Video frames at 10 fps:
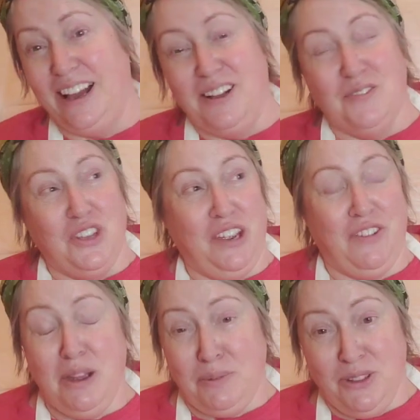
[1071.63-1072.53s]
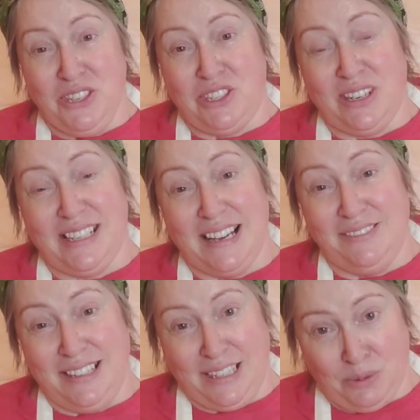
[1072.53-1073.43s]
If I pull this dress out and
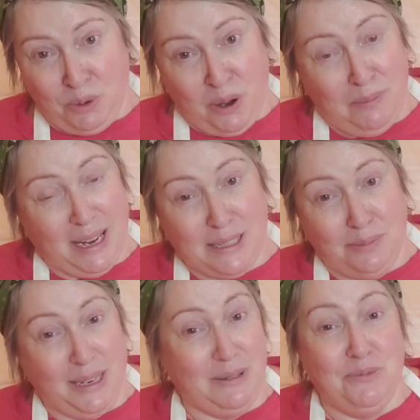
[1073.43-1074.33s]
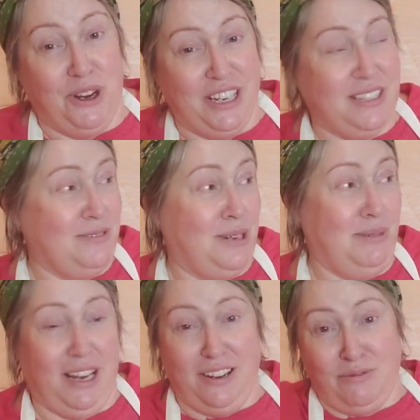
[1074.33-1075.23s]
it's gone back to being white, I'm going to be like,
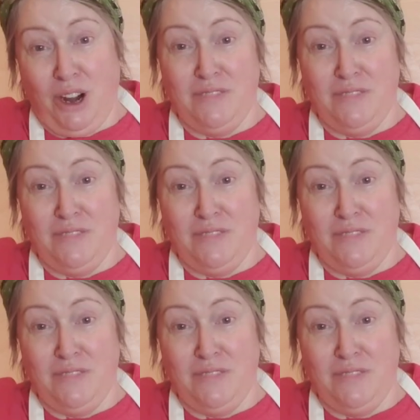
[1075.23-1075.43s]
right,